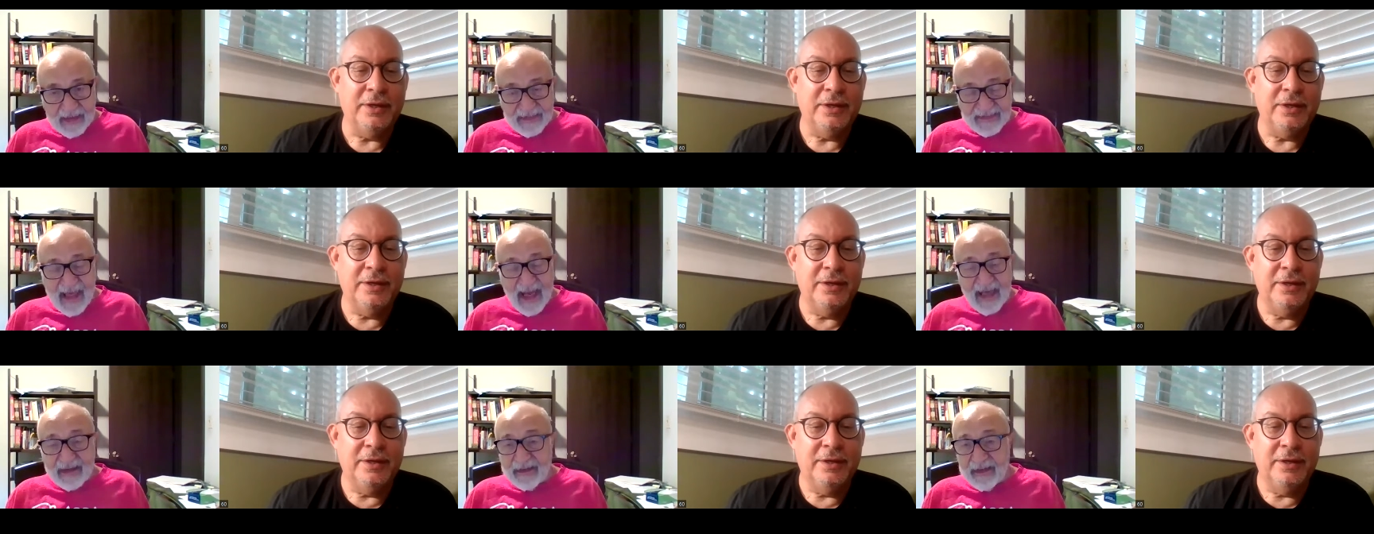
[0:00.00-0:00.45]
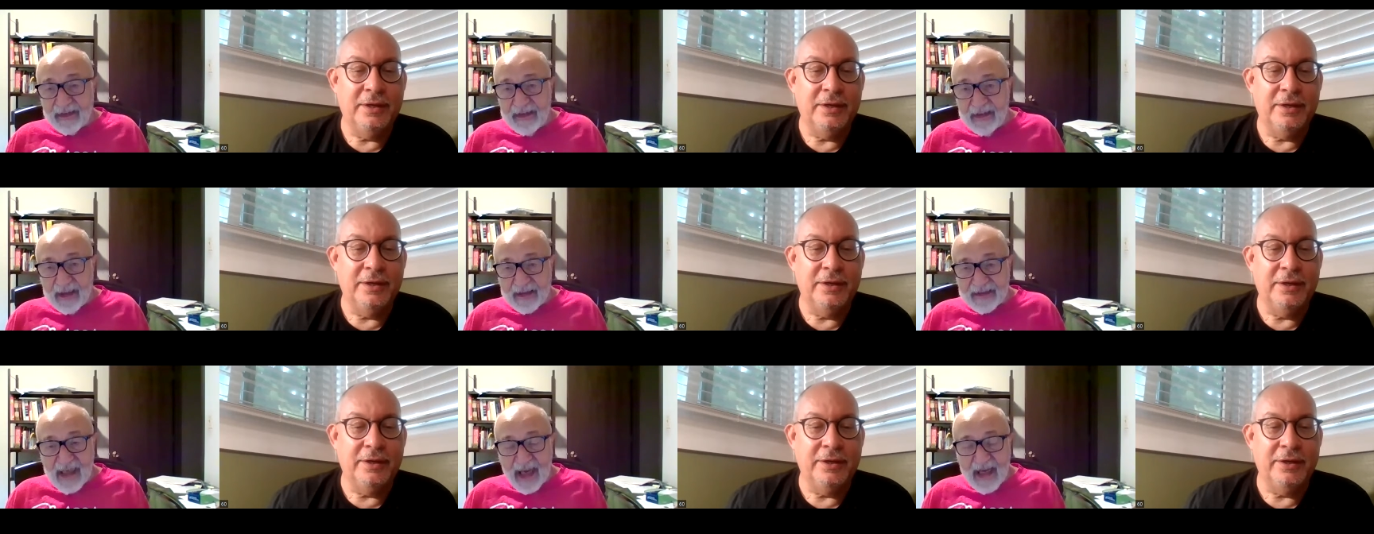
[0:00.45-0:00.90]

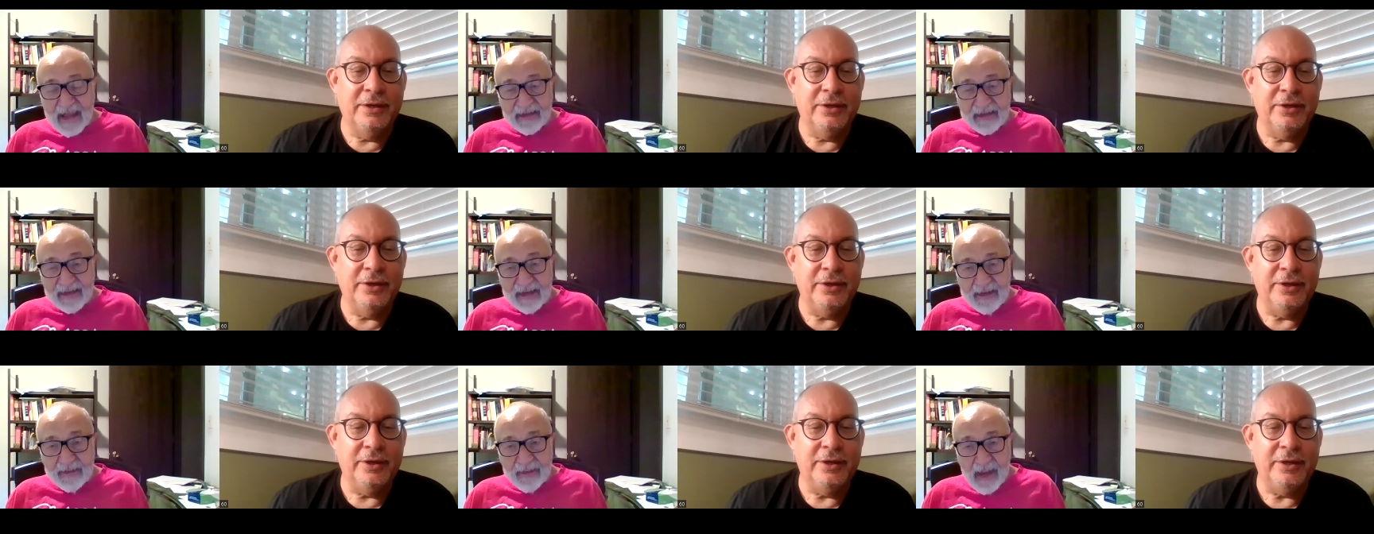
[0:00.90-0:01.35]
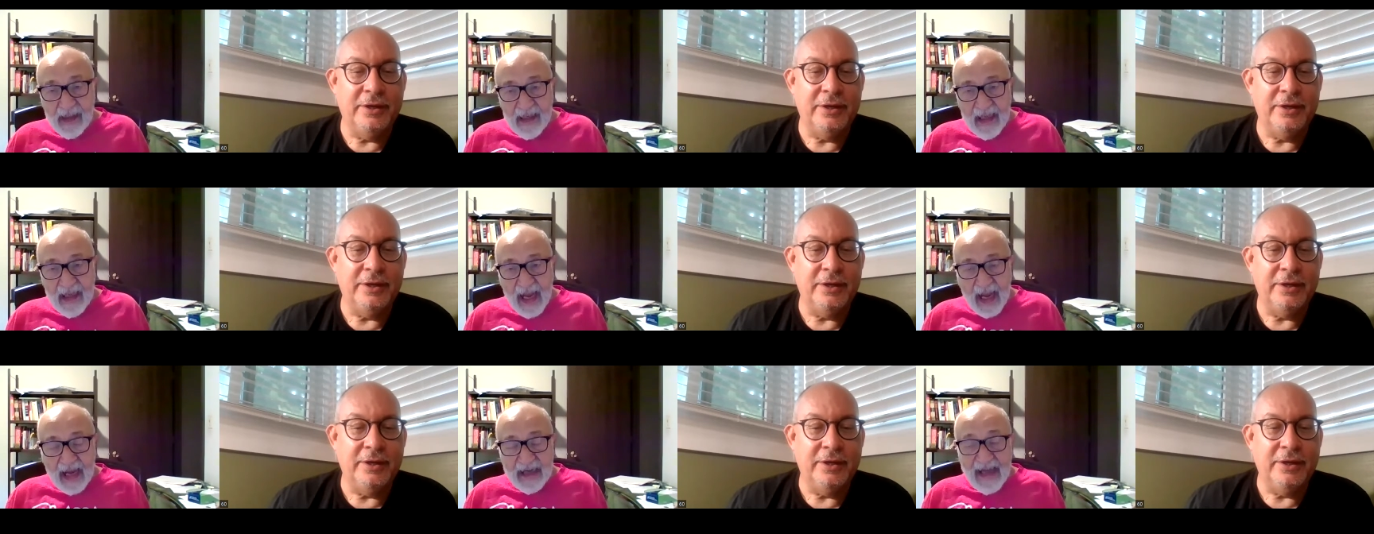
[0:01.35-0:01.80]
Speaker 1: Exactly. Exactly.
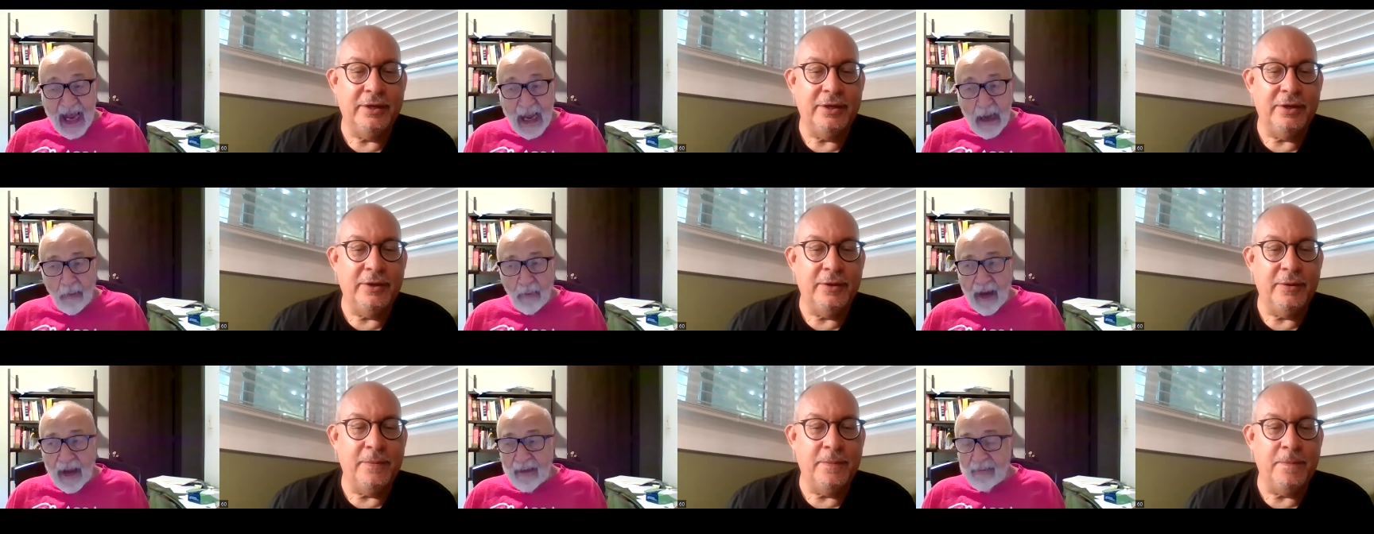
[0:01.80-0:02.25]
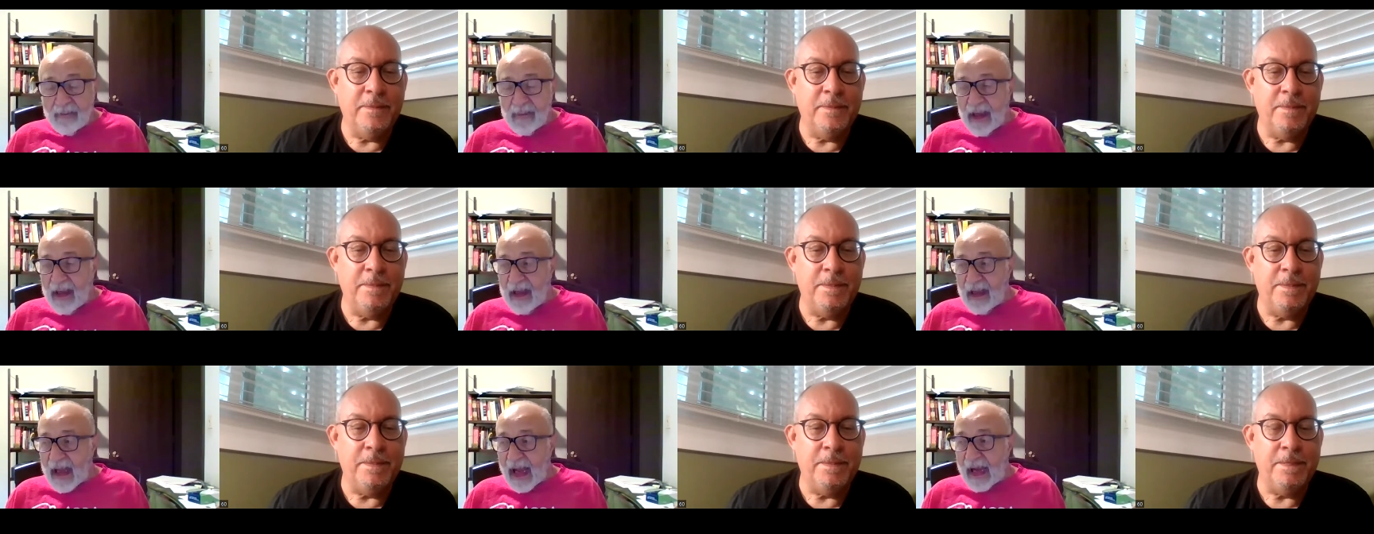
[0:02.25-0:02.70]
And now I
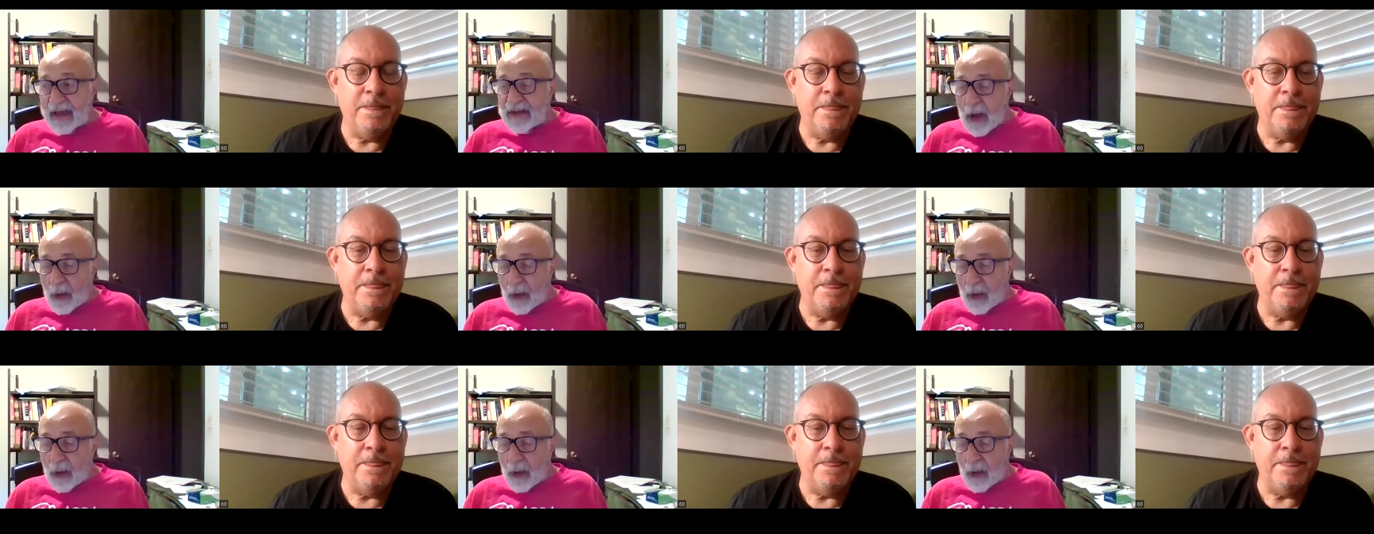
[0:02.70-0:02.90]
I